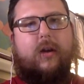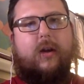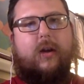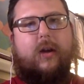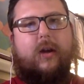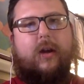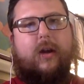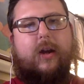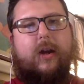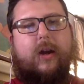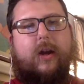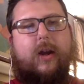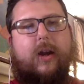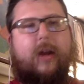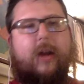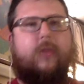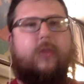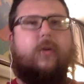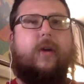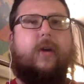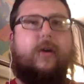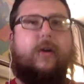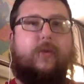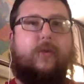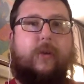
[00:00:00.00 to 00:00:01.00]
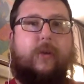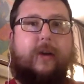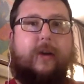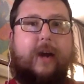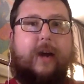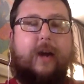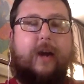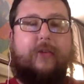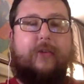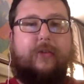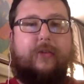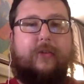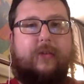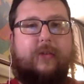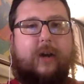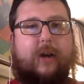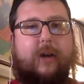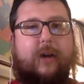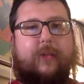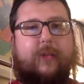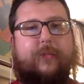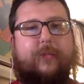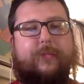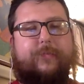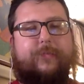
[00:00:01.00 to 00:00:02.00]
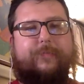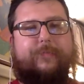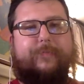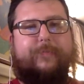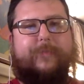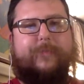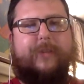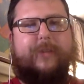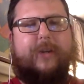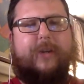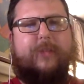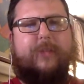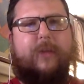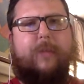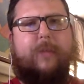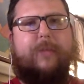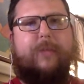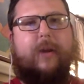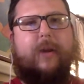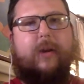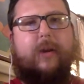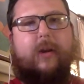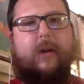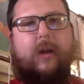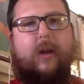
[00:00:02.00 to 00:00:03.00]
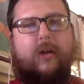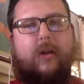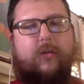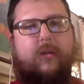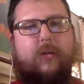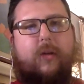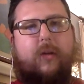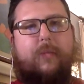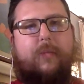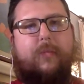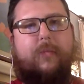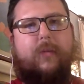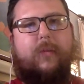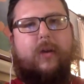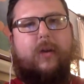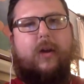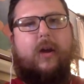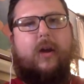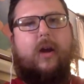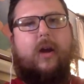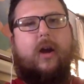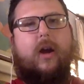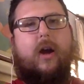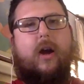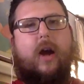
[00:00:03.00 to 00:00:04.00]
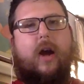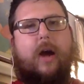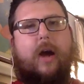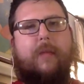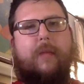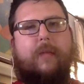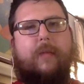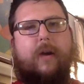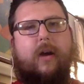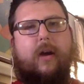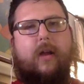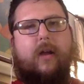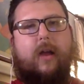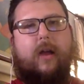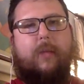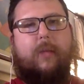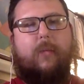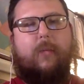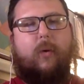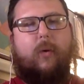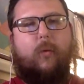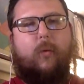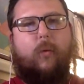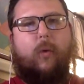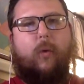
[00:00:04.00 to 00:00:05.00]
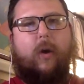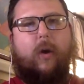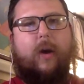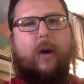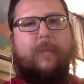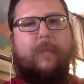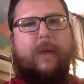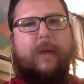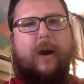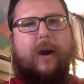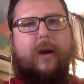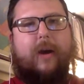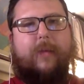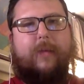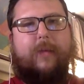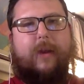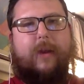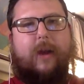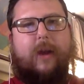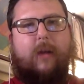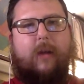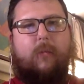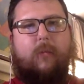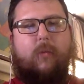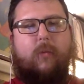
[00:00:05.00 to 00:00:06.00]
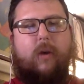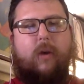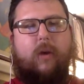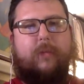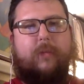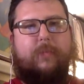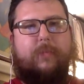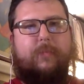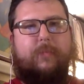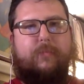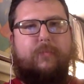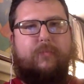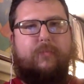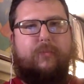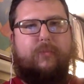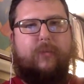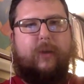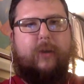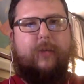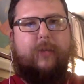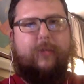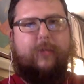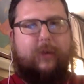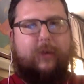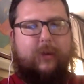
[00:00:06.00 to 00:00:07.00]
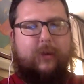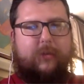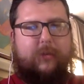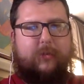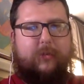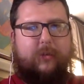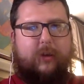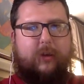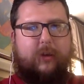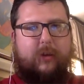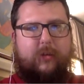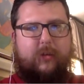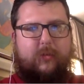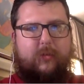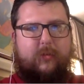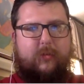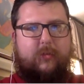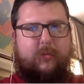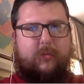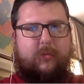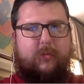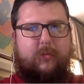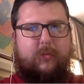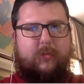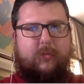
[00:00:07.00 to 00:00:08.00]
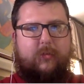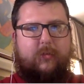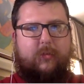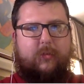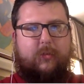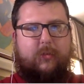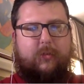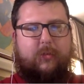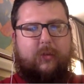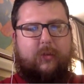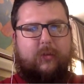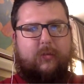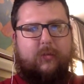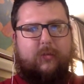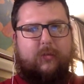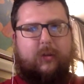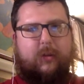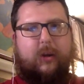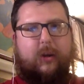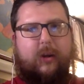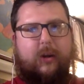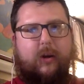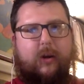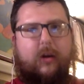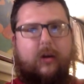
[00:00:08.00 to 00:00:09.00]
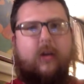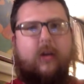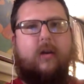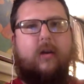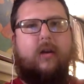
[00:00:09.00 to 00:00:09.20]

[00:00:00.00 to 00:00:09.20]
And I think 2020 actually has kind of changed my opinion on Trump. I'm a lot more worried about him than I was previously to this year,